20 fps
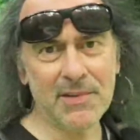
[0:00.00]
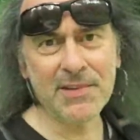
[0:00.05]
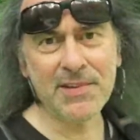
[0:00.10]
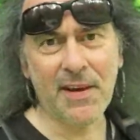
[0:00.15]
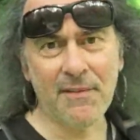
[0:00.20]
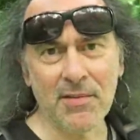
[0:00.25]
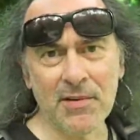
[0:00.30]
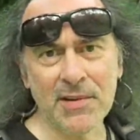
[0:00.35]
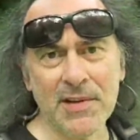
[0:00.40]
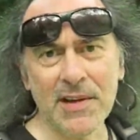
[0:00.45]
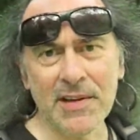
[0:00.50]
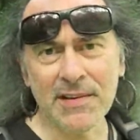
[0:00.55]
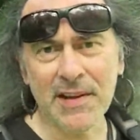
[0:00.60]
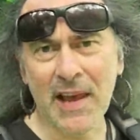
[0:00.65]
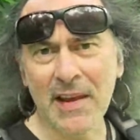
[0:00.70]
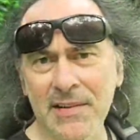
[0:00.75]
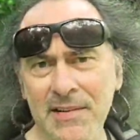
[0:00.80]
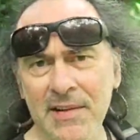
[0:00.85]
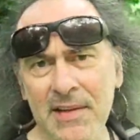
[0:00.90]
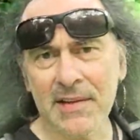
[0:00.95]
70s,
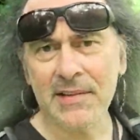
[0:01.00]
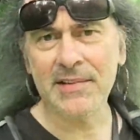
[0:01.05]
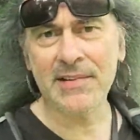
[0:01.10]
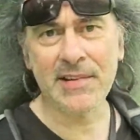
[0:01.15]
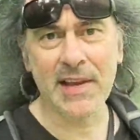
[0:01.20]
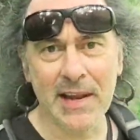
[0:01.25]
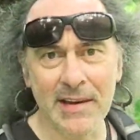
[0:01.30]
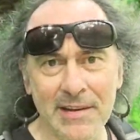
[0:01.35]
80s